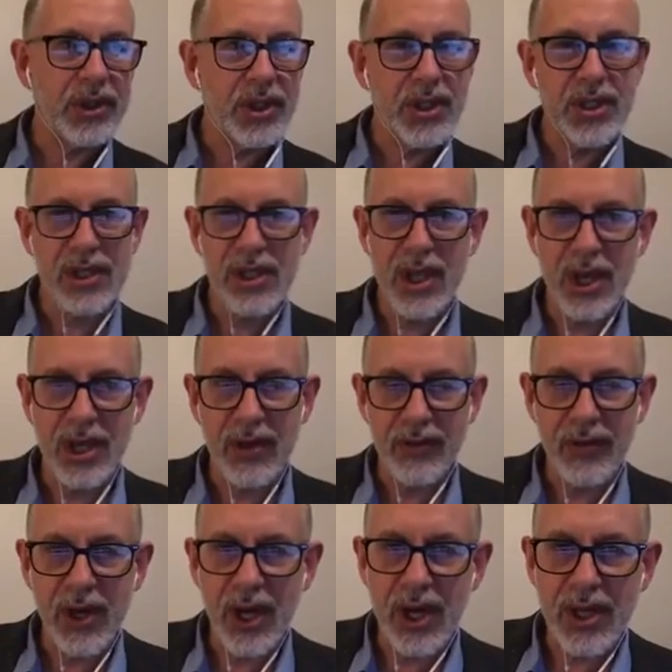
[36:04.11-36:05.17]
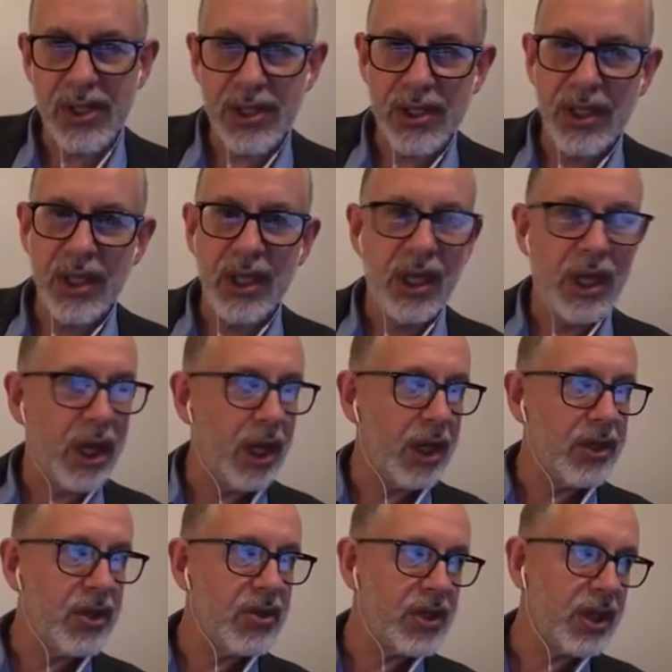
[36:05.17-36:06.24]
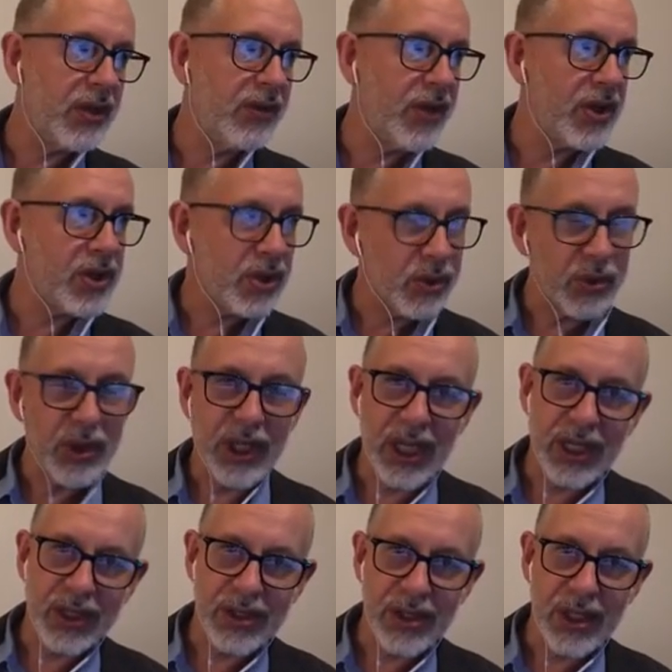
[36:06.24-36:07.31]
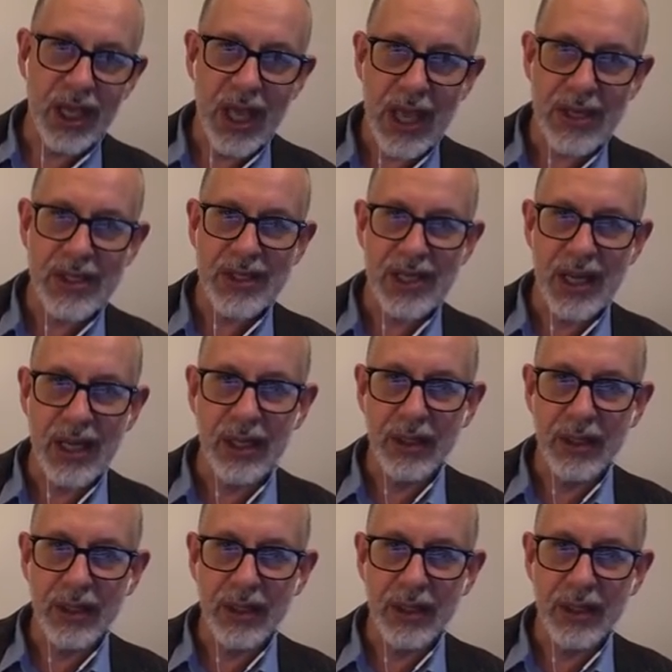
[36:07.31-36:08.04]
is kind of nice, using a virtual reality headset.